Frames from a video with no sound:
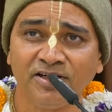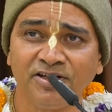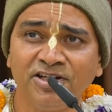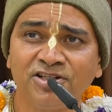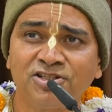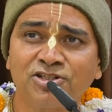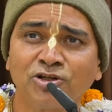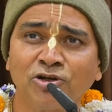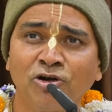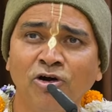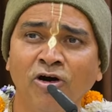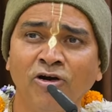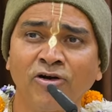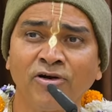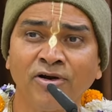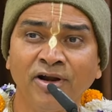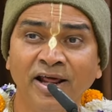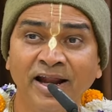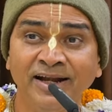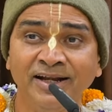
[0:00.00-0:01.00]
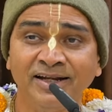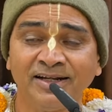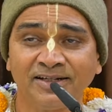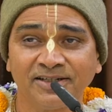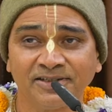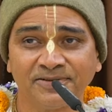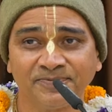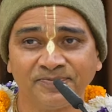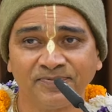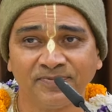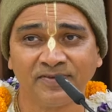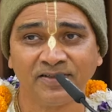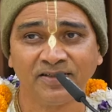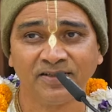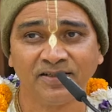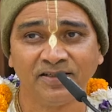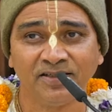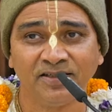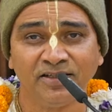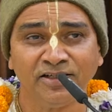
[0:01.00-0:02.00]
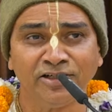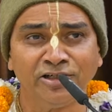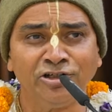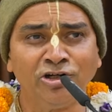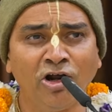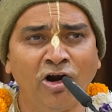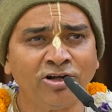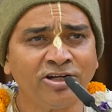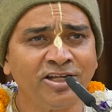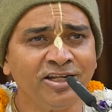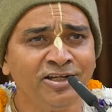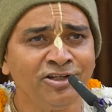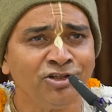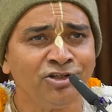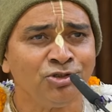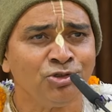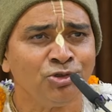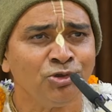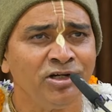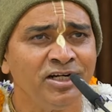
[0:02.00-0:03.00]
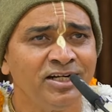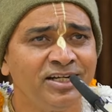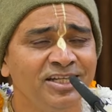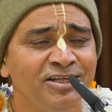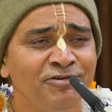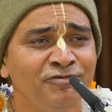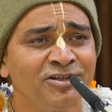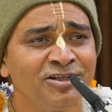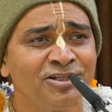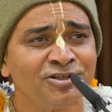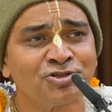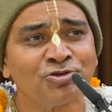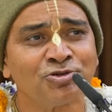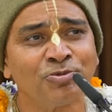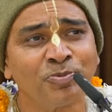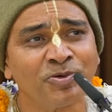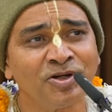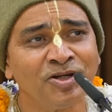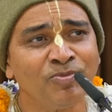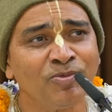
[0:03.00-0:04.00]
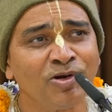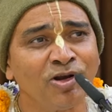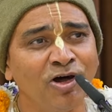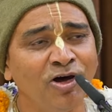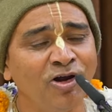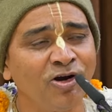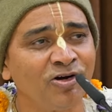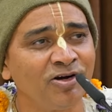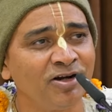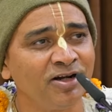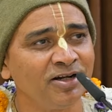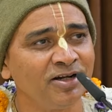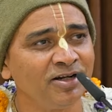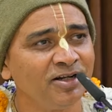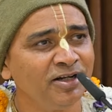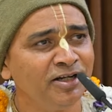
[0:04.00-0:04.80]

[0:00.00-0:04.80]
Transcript: Discordant, not in unity with the Supreme Lord,